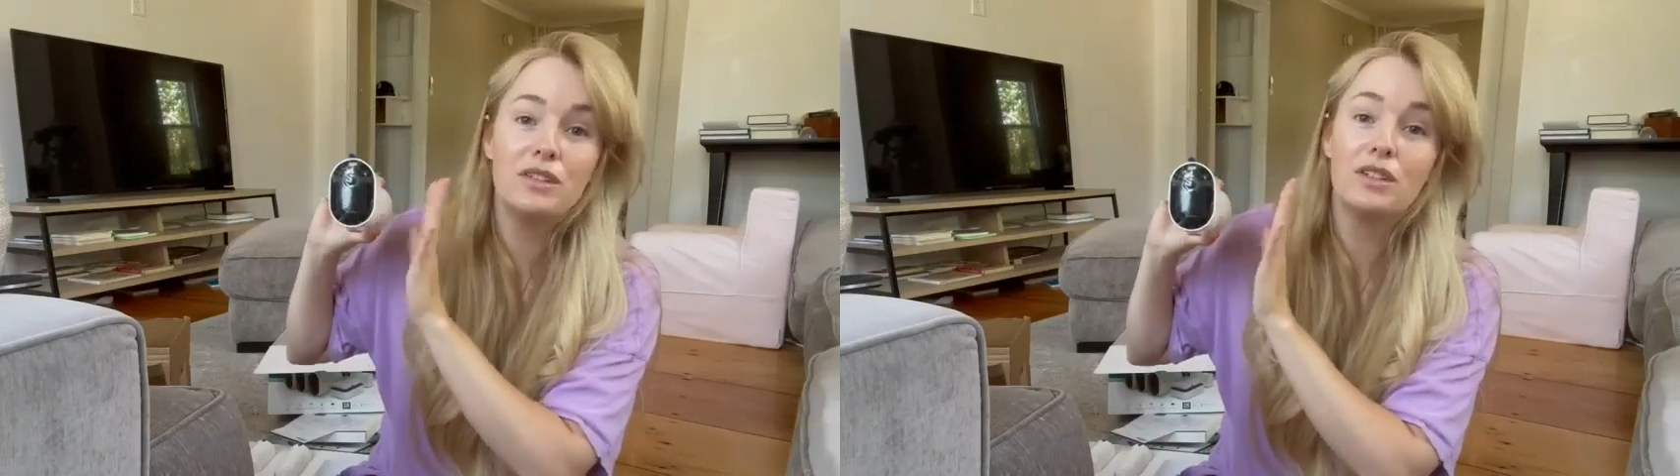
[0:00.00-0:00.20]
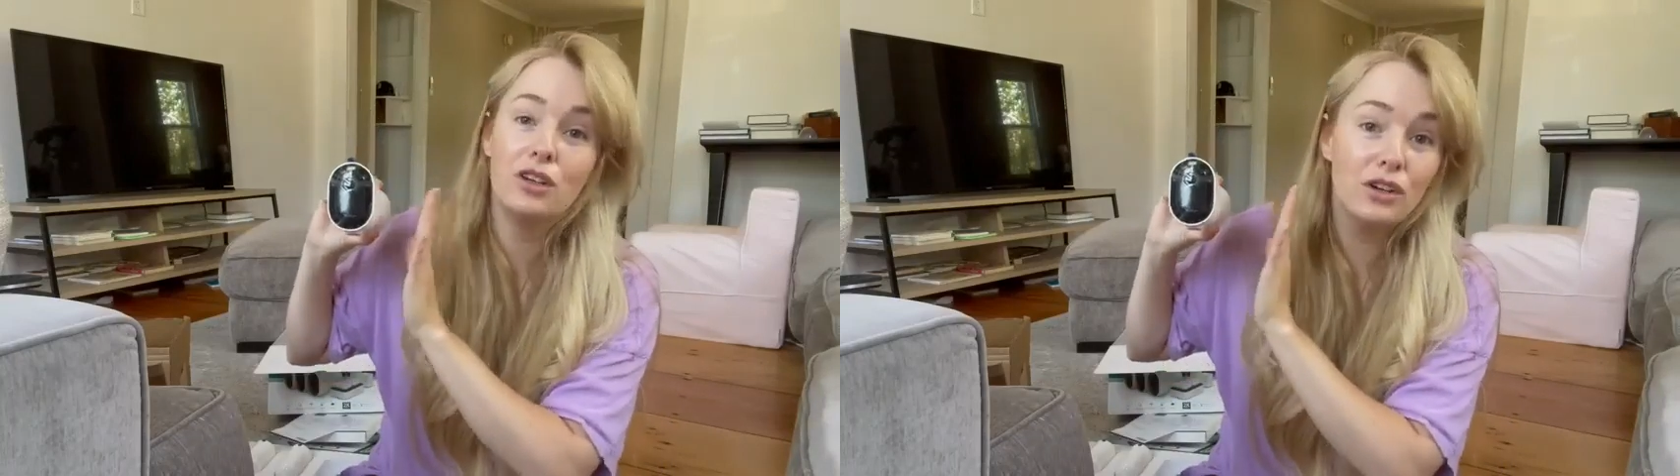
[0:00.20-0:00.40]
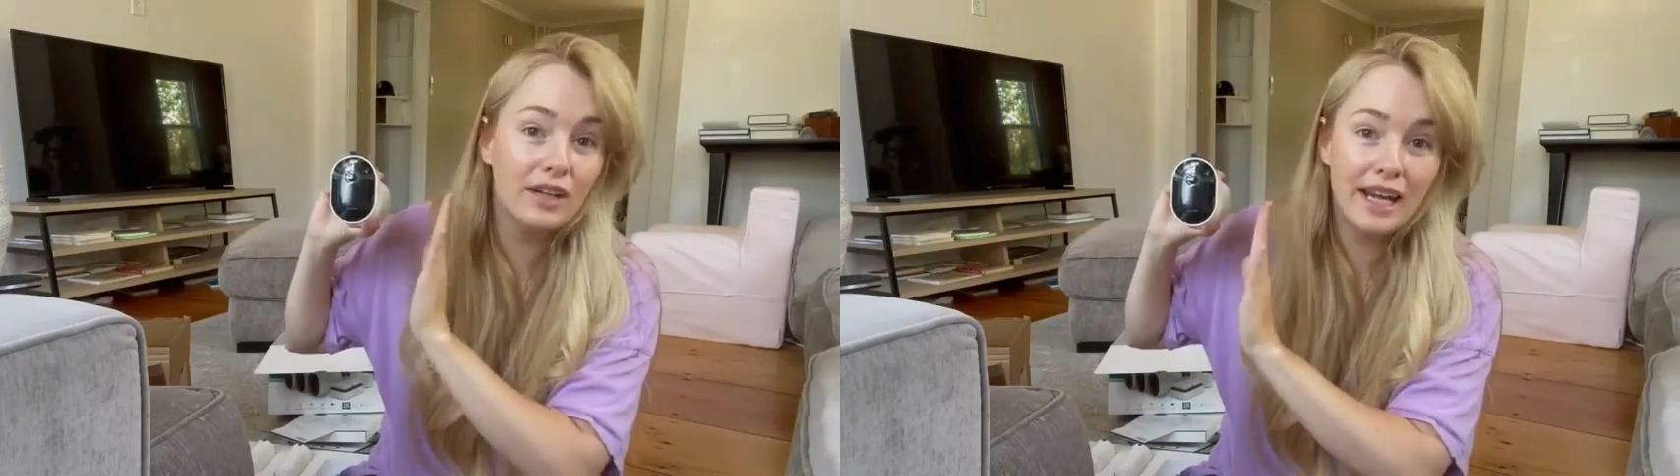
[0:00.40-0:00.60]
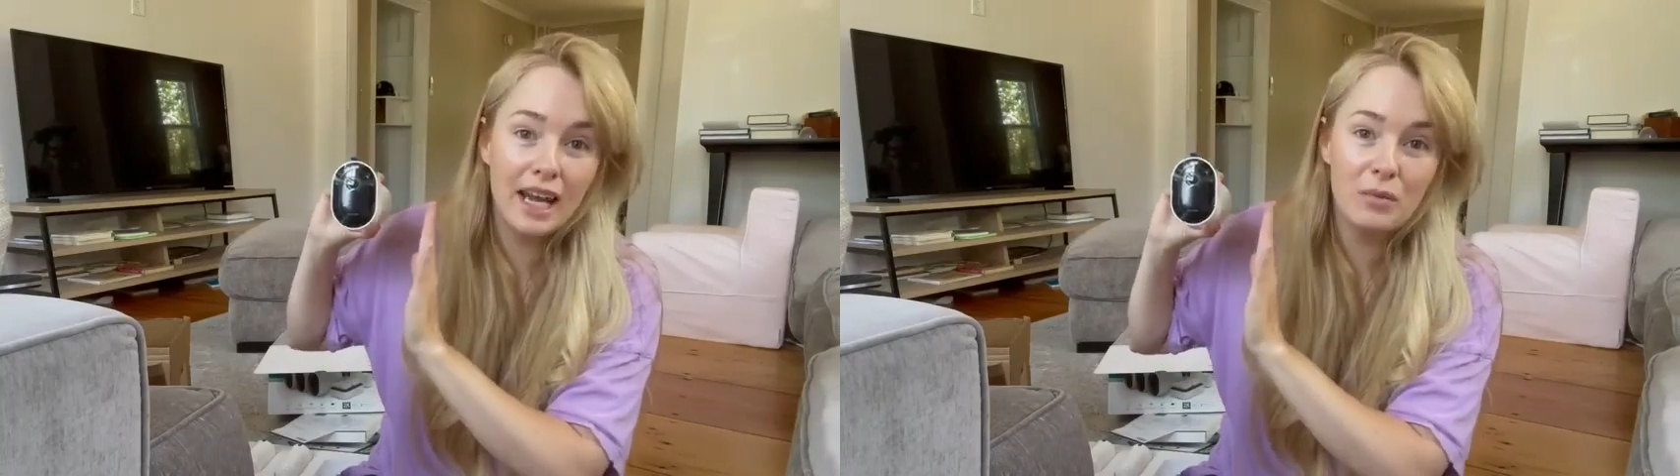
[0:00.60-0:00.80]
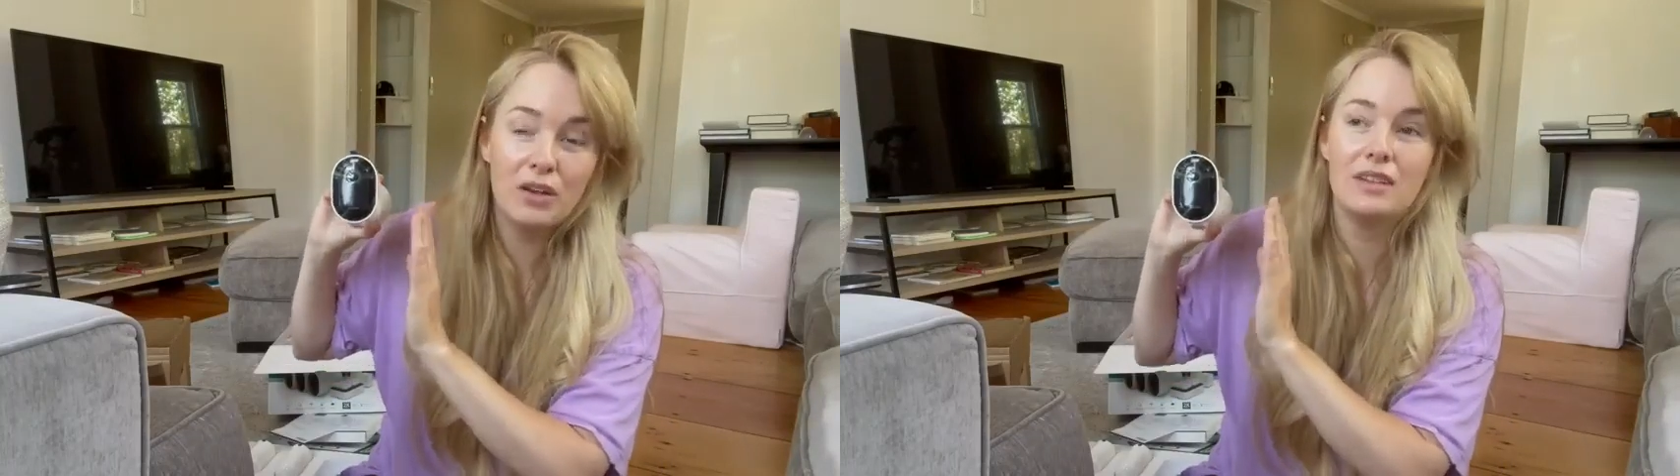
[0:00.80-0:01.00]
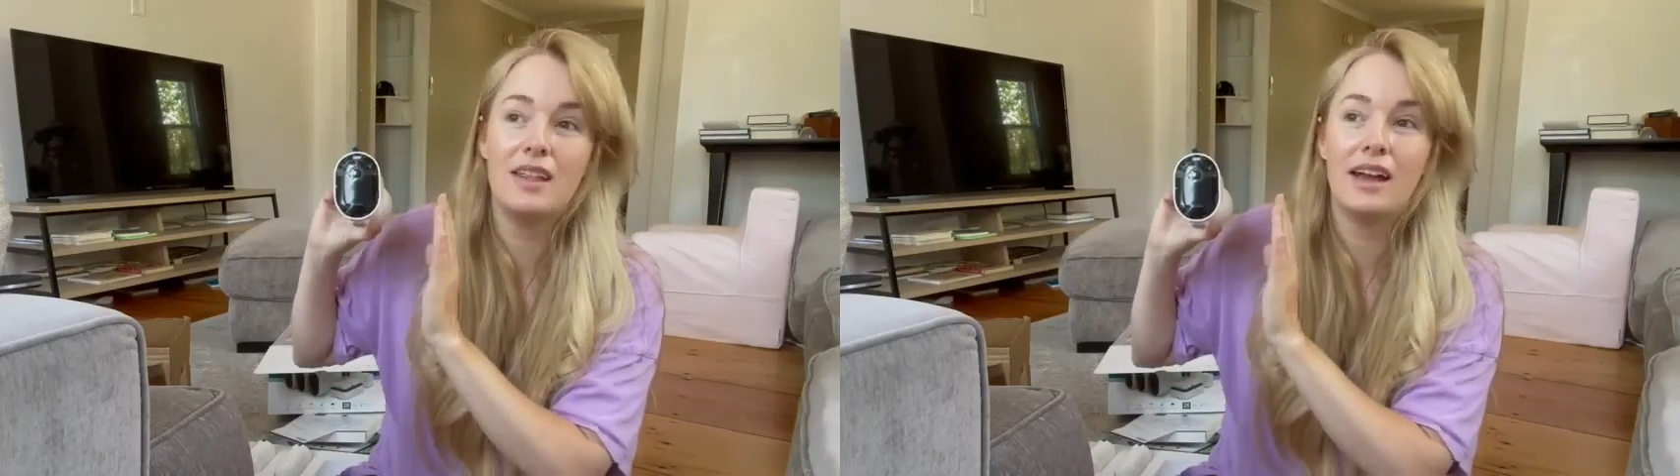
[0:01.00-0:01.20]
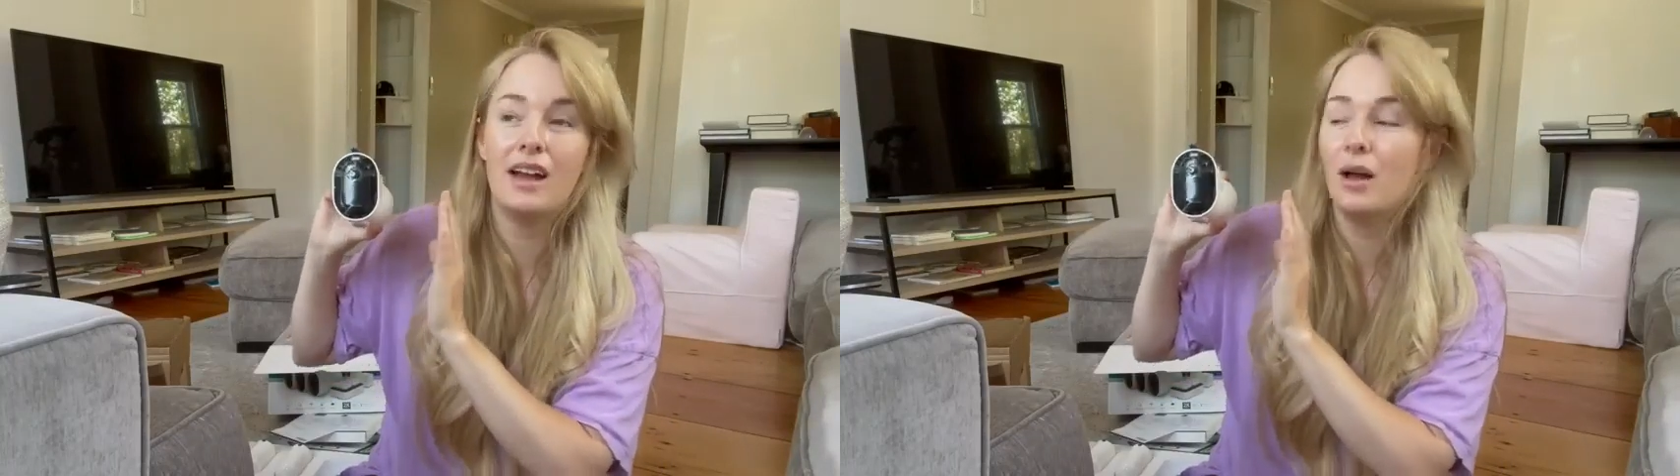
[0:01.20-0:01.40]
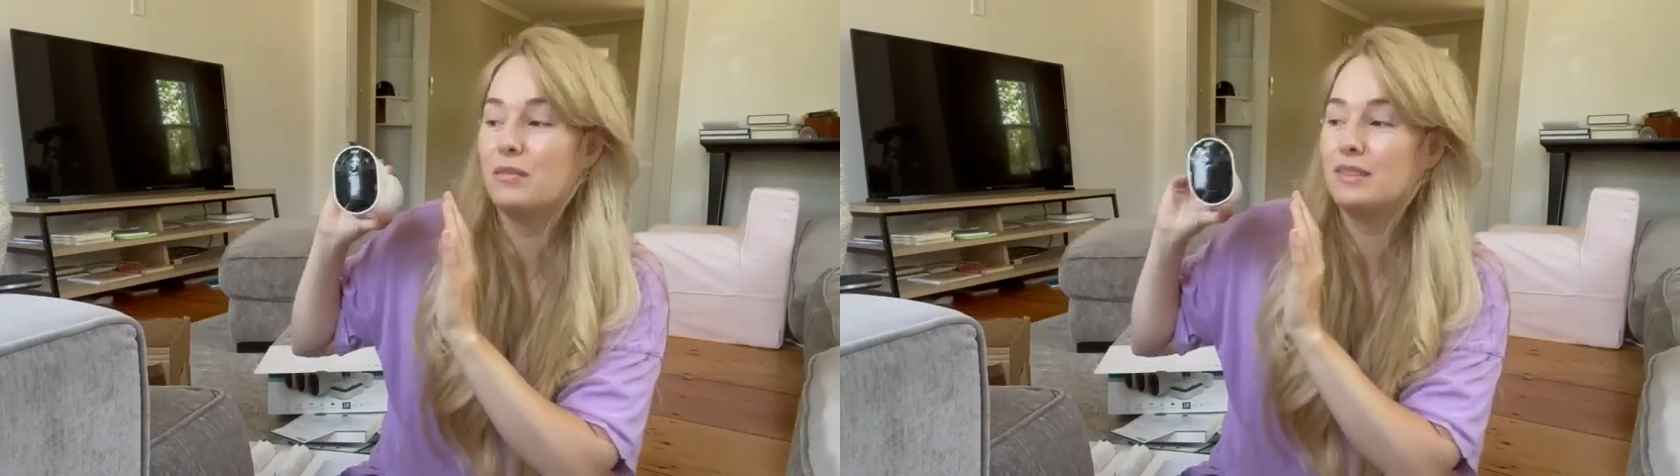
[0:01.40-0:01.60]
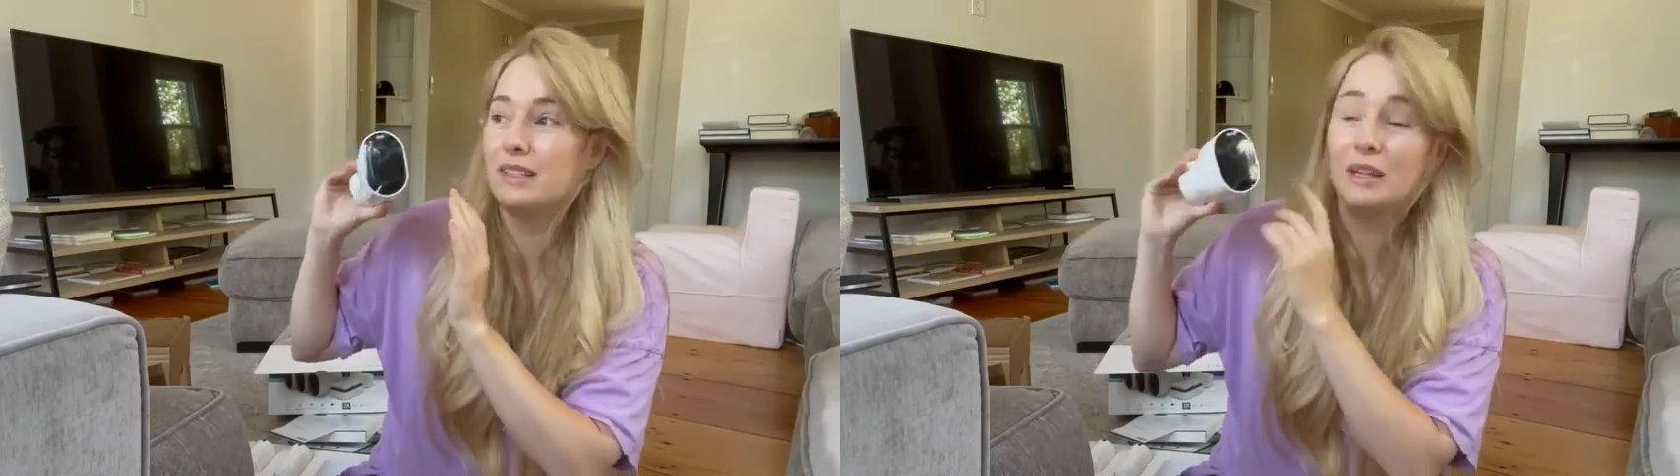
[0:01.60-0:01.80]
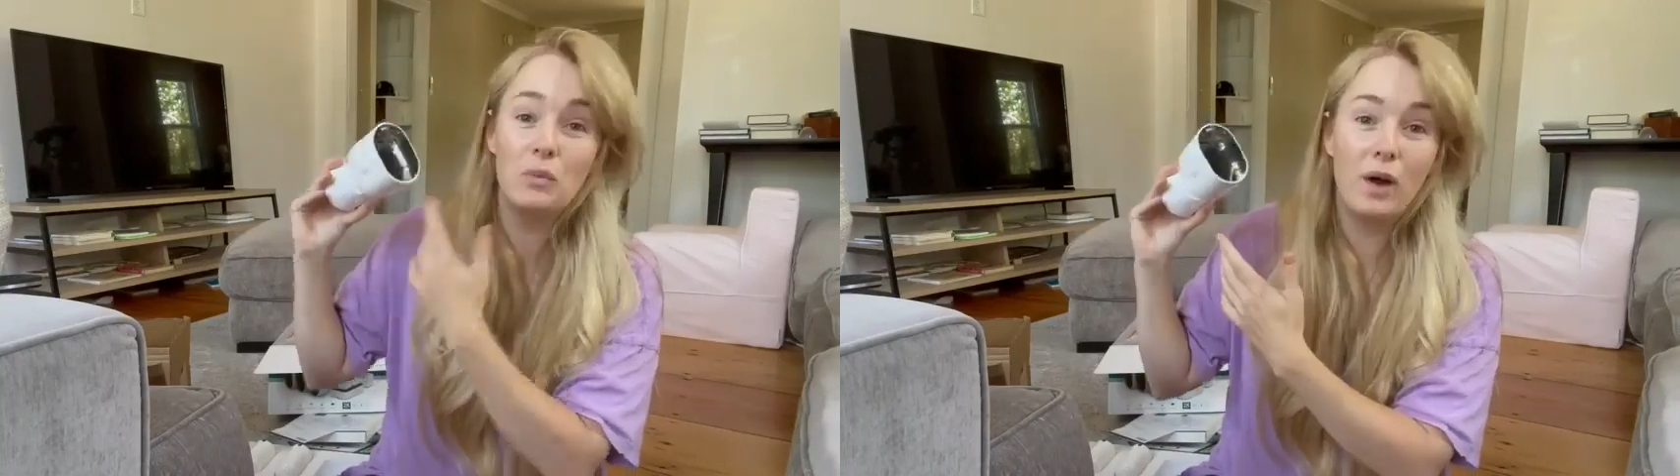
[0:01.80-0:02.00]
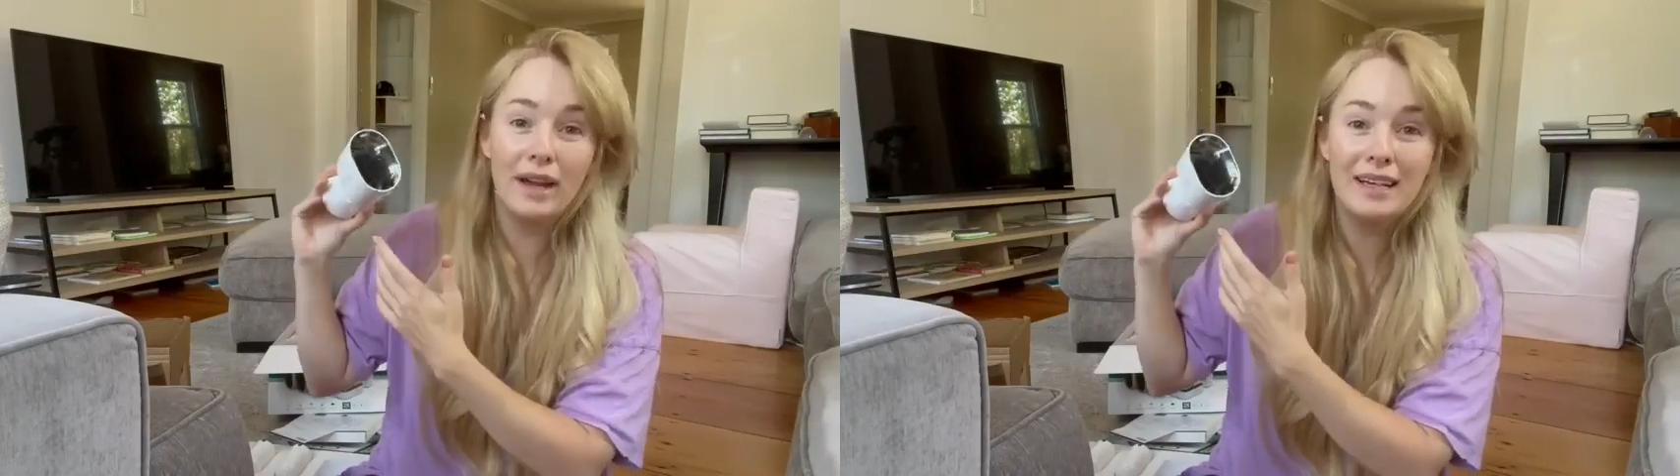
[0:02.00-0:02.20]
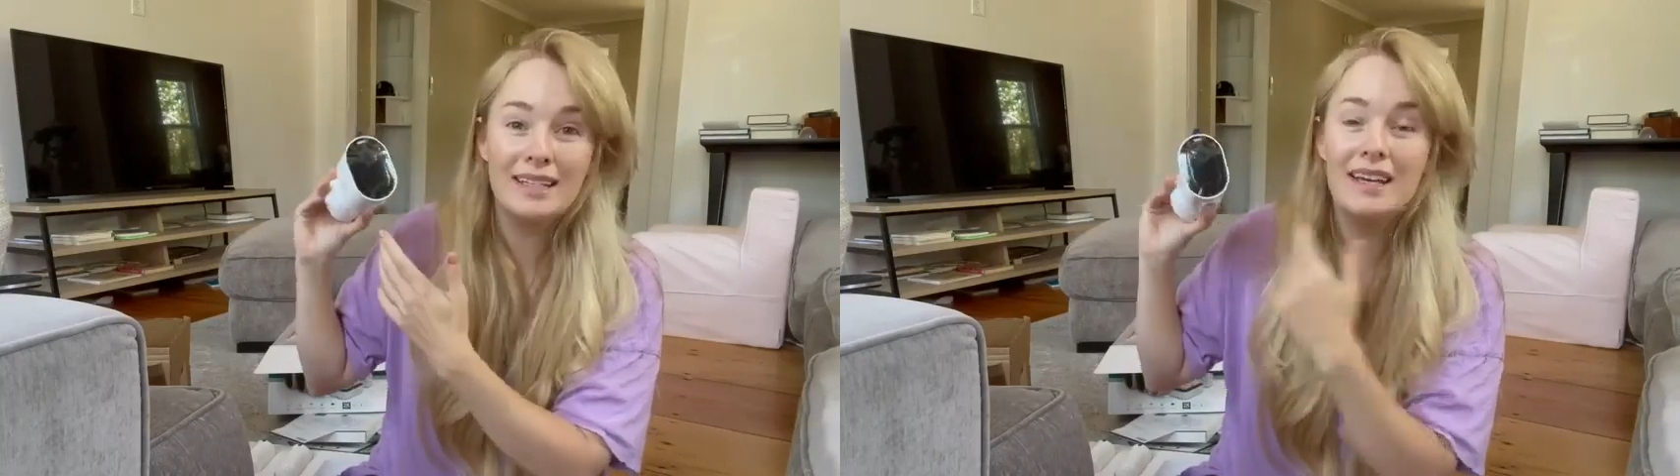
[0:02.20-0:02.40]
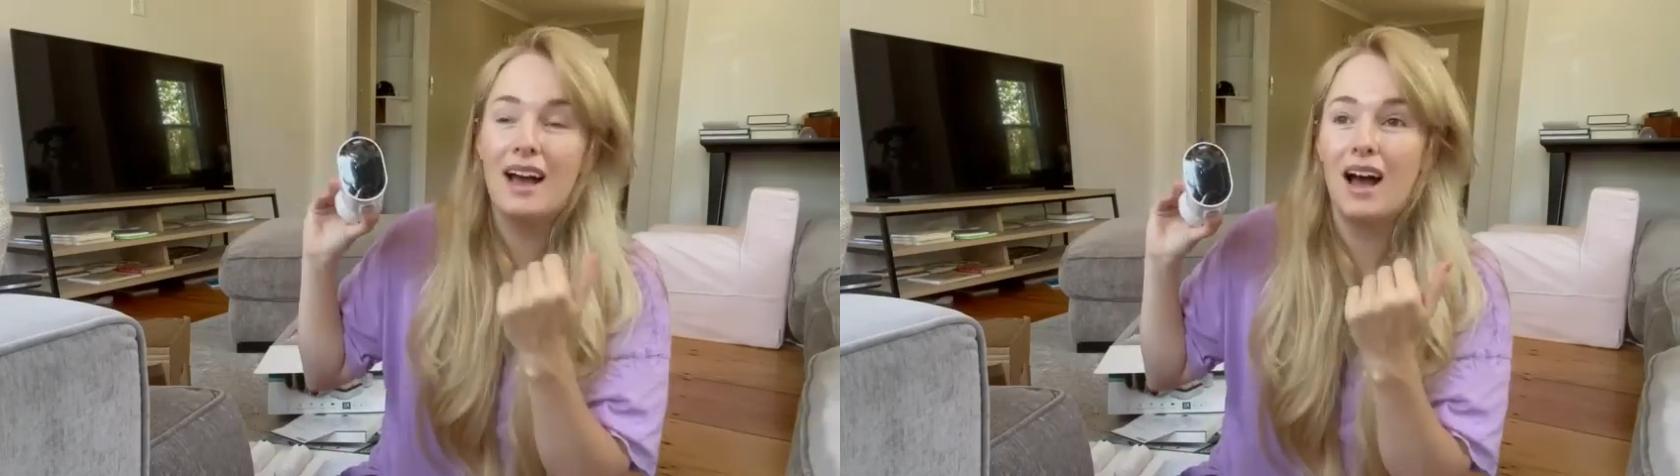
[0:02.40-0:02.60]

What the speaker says: security cameras that comes in white,